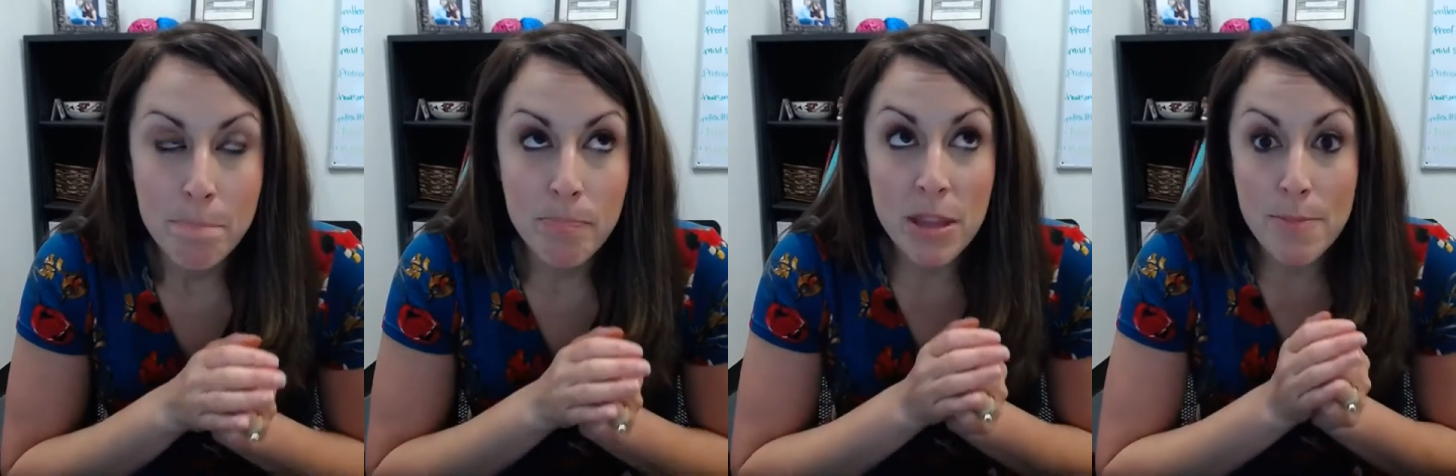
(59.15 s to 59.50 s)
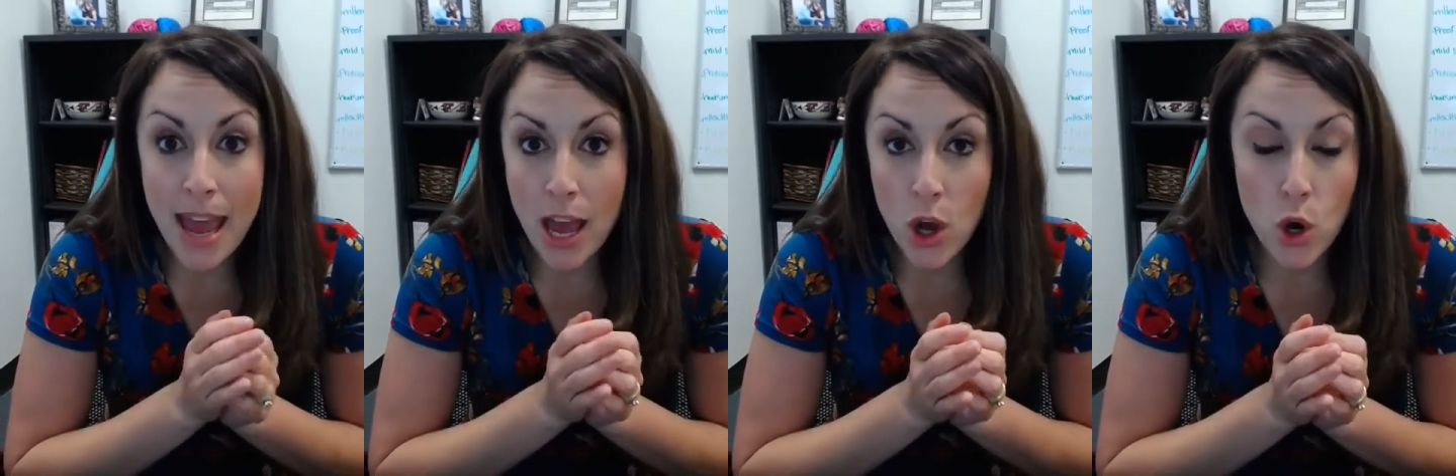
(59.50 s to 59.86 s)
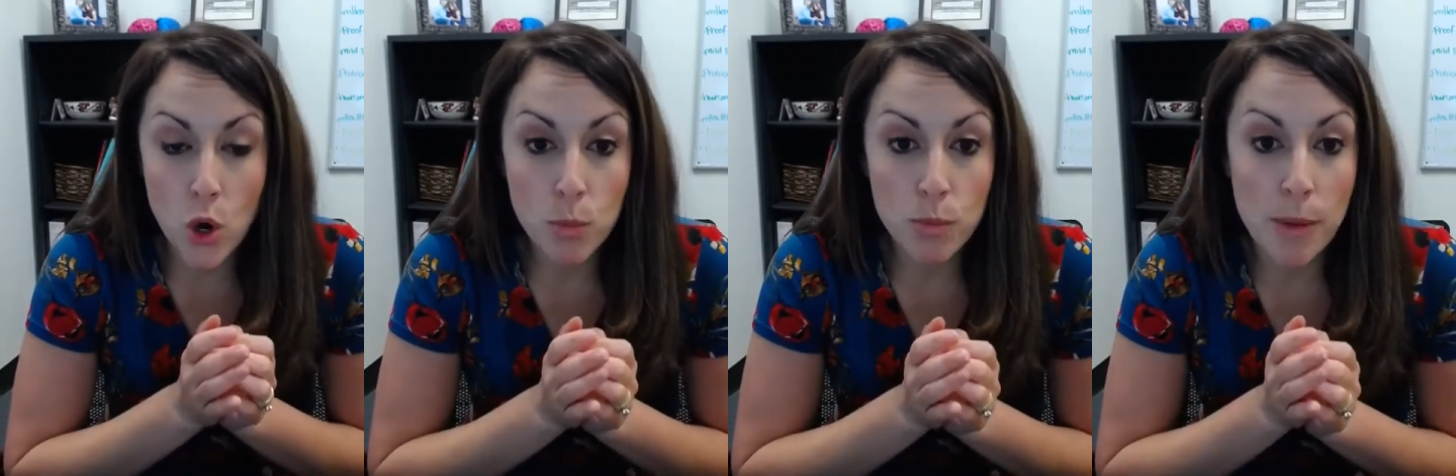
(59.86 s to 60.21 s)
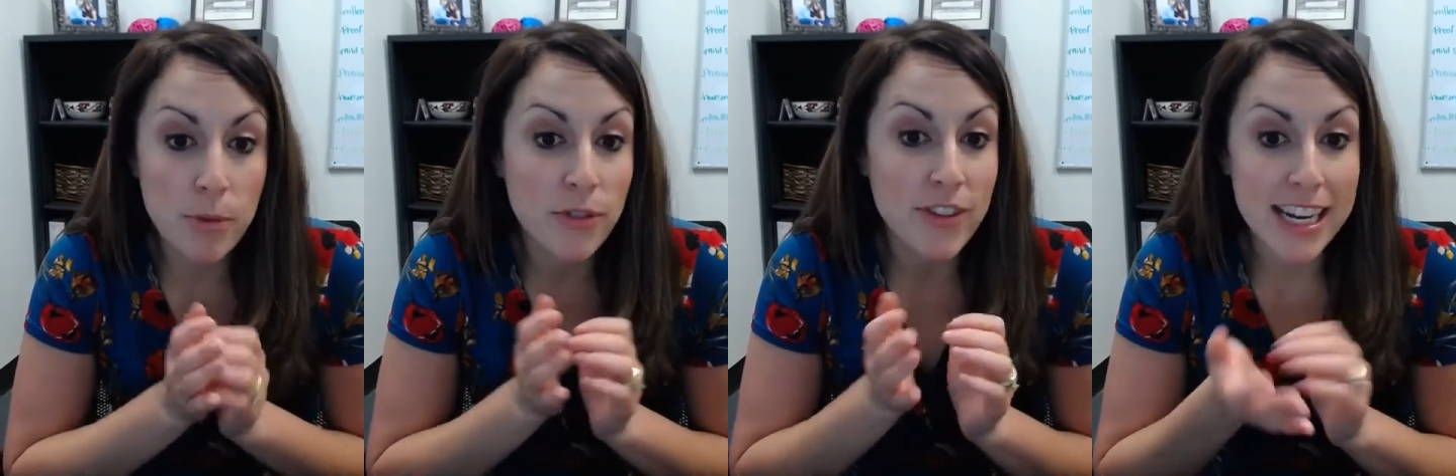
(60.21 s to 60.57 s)
The MET Home
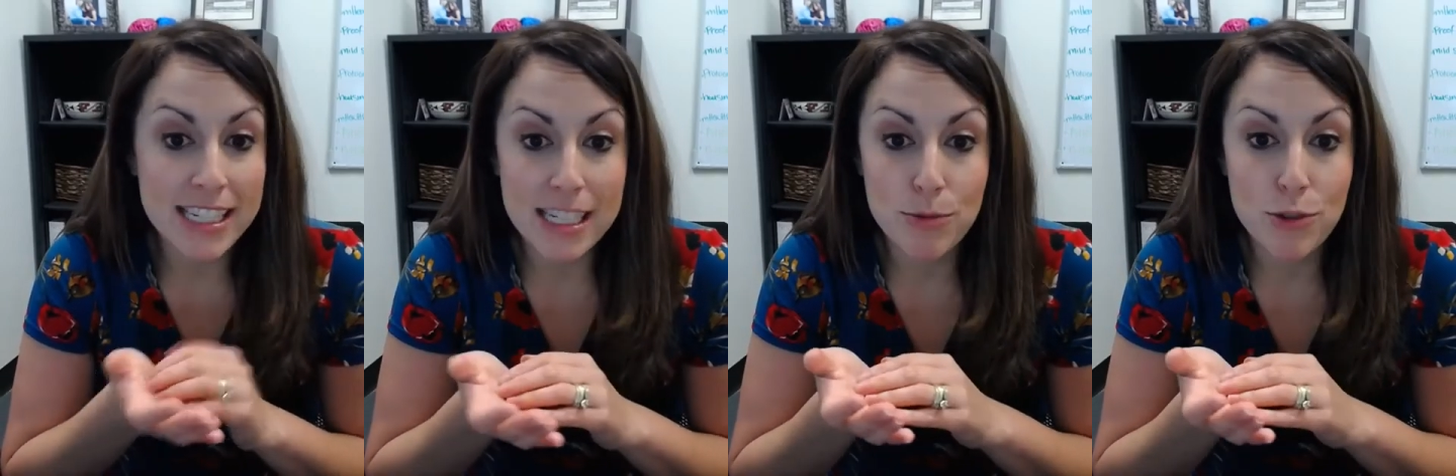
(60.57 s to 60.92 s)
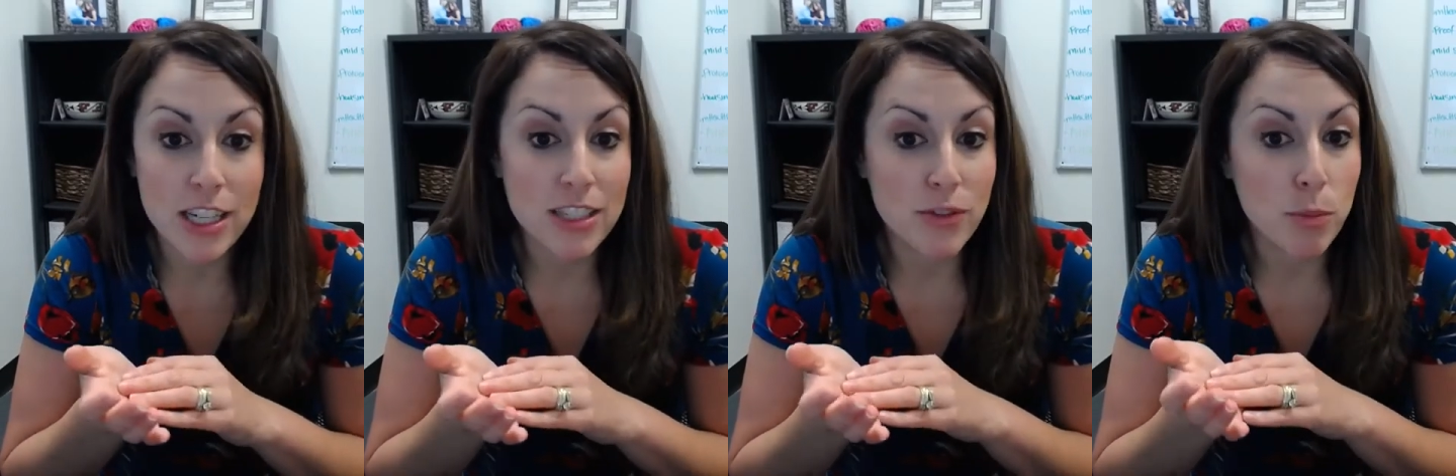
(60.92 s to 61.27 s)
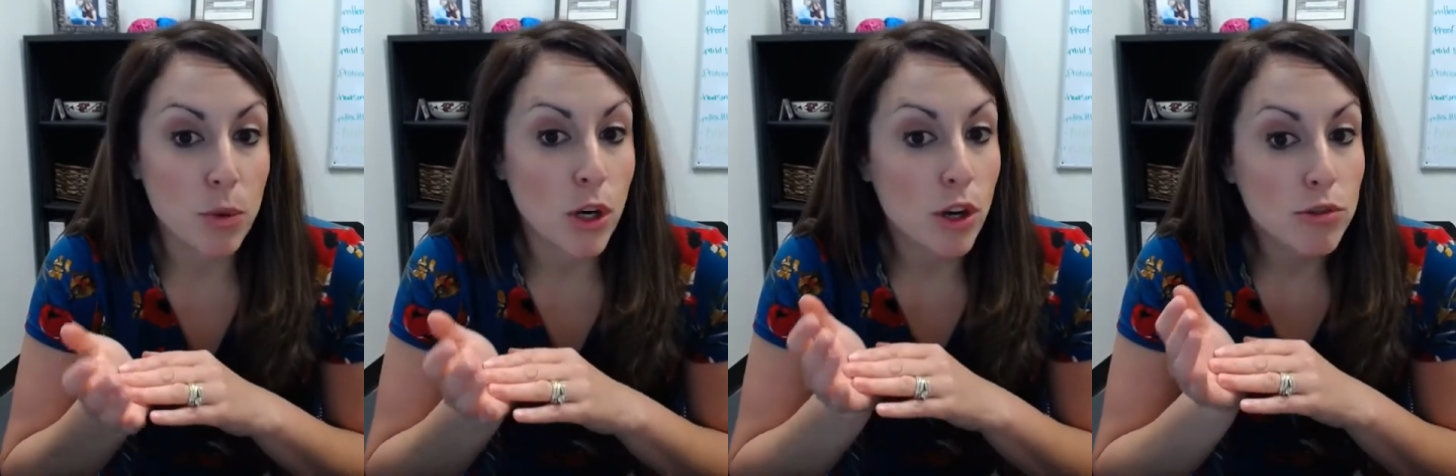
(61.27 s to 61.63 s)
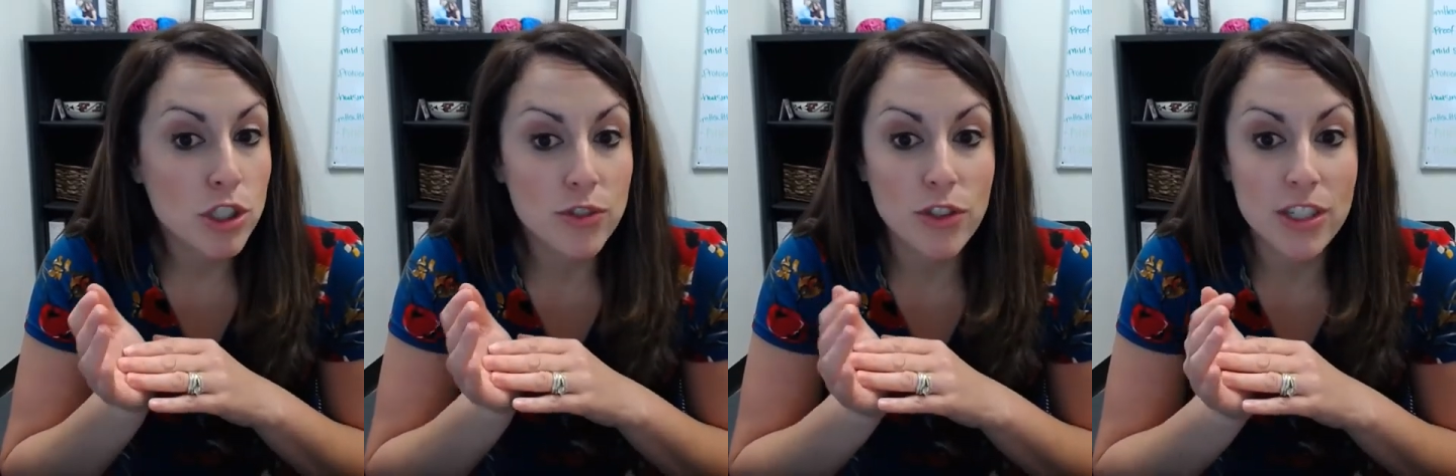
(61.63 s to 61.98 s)
provides objective
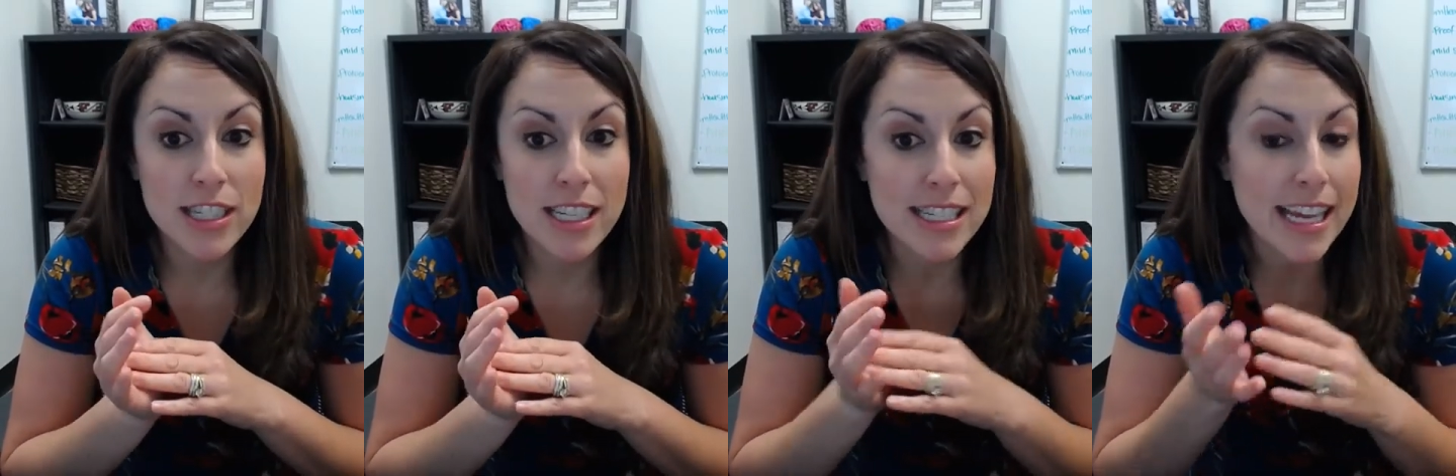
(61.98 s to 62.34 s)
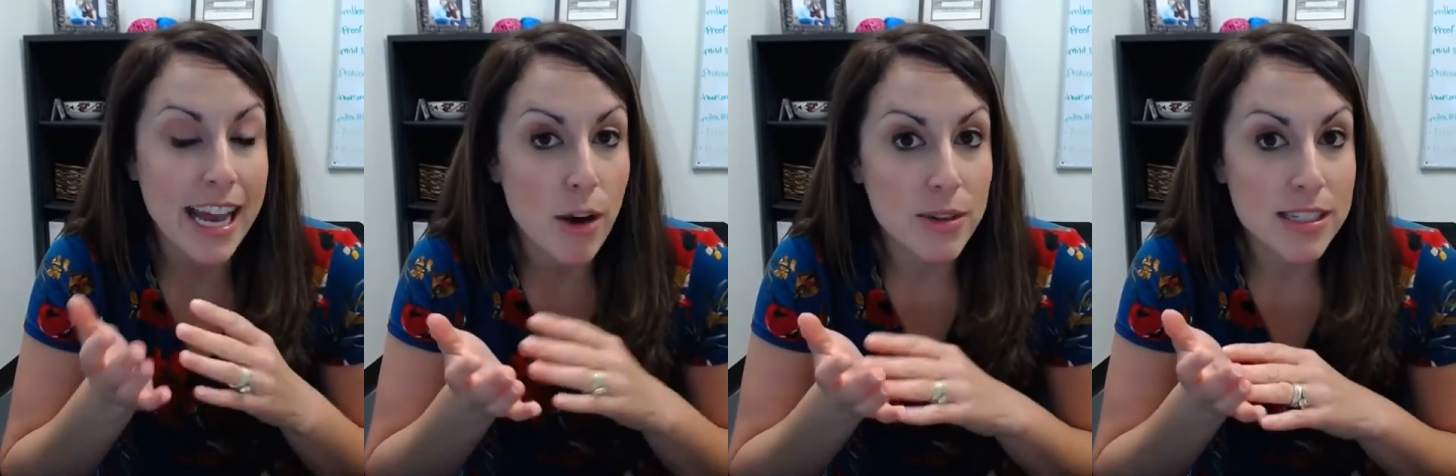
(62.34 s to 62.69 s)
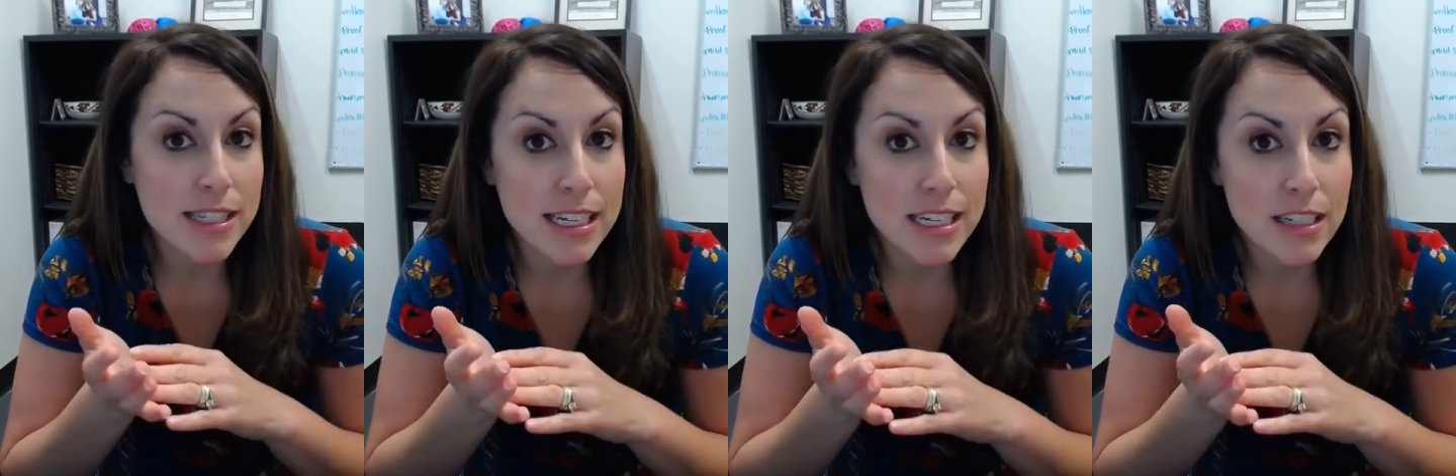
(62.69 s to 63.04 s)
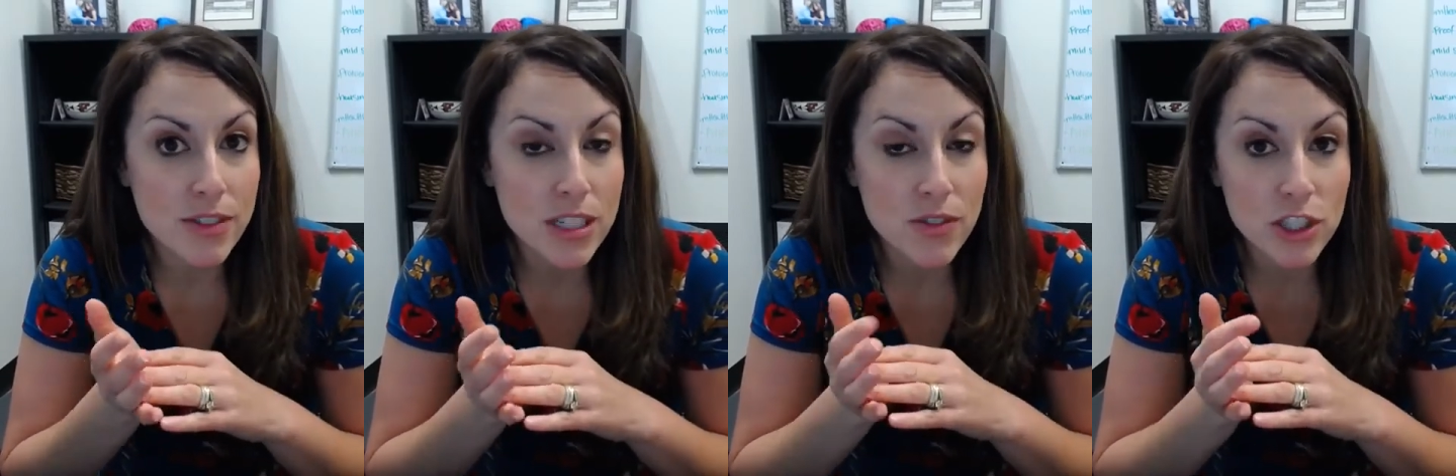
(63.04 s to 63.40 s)
approach for assessing how executive
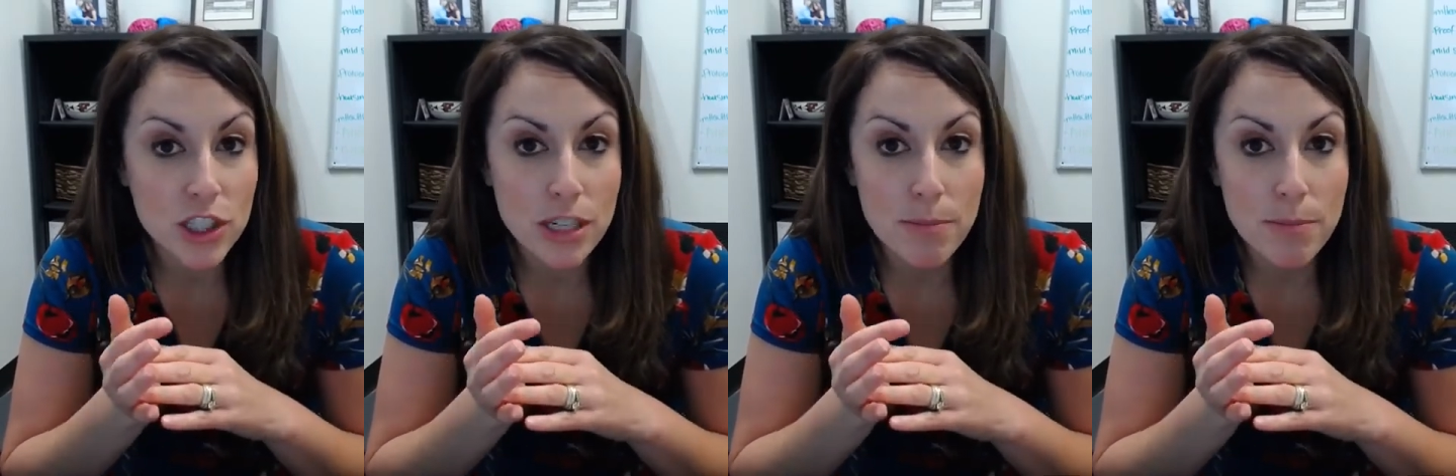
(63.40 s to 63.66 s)
dysfunction